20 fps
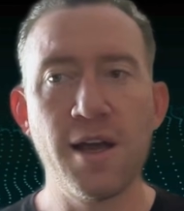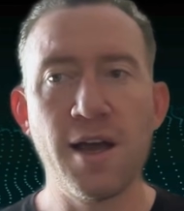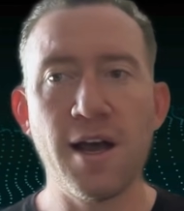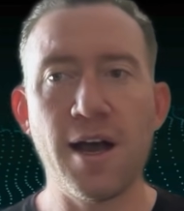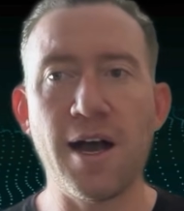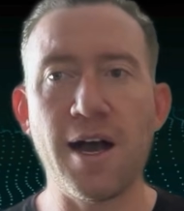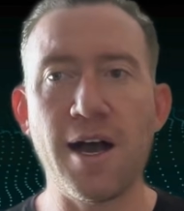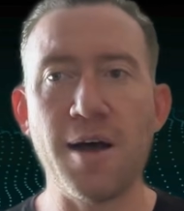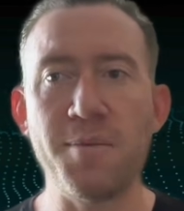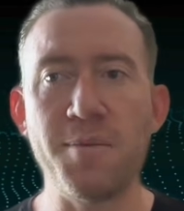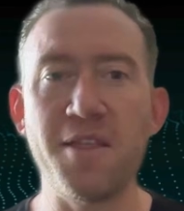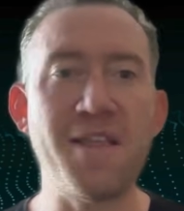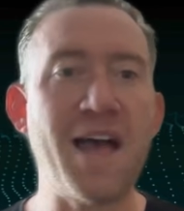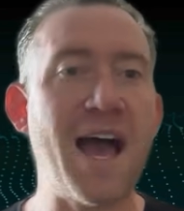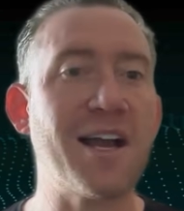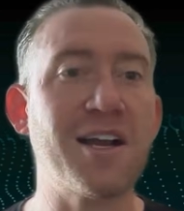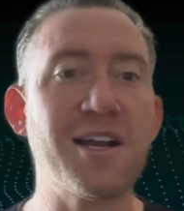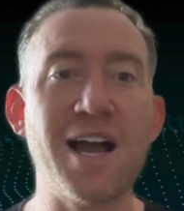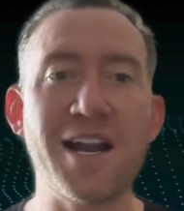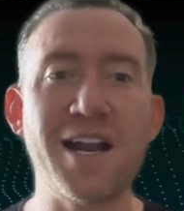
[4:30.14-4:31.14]
Um, and
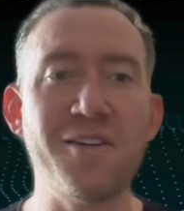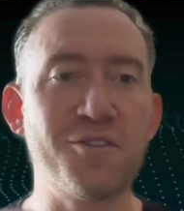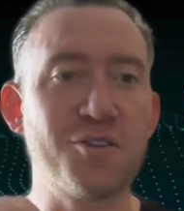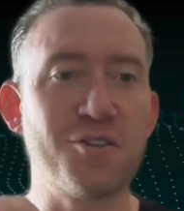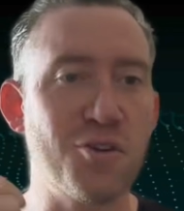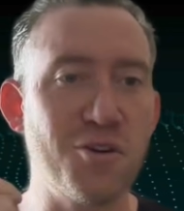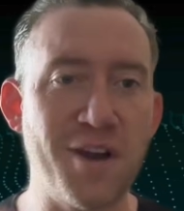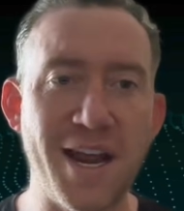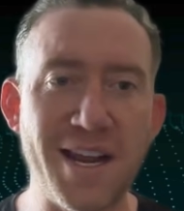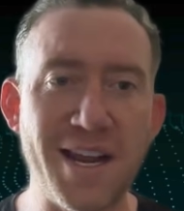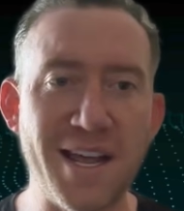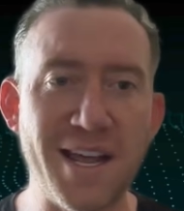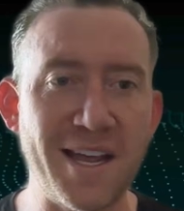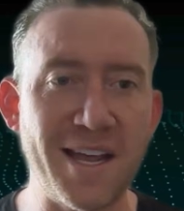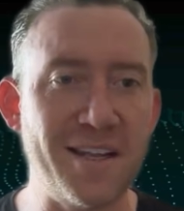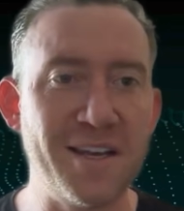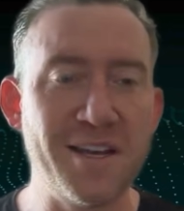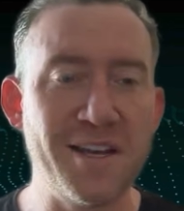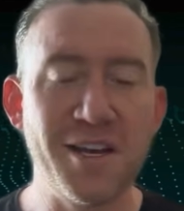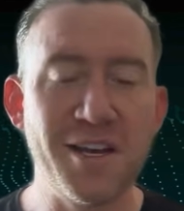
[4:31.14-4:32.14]
that kind of
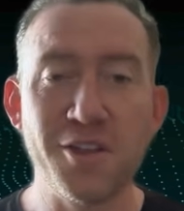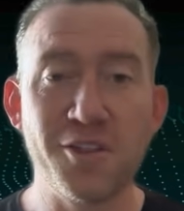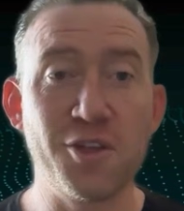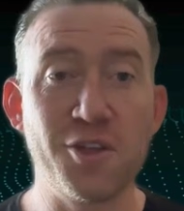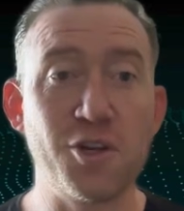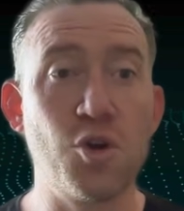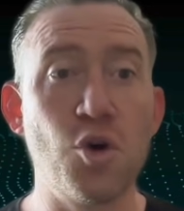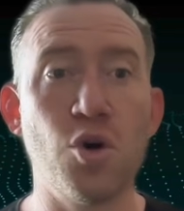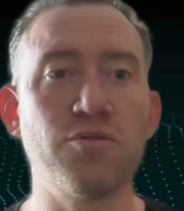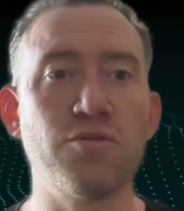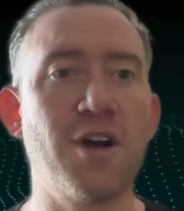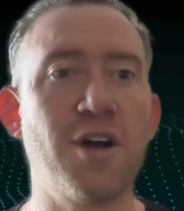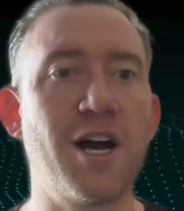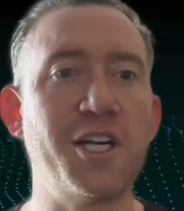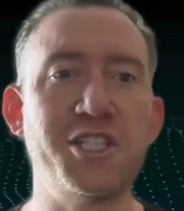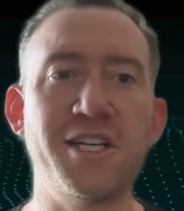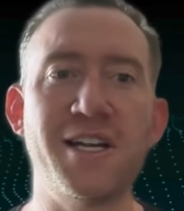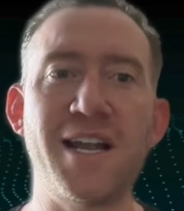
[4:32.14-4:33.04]
created the gold rush.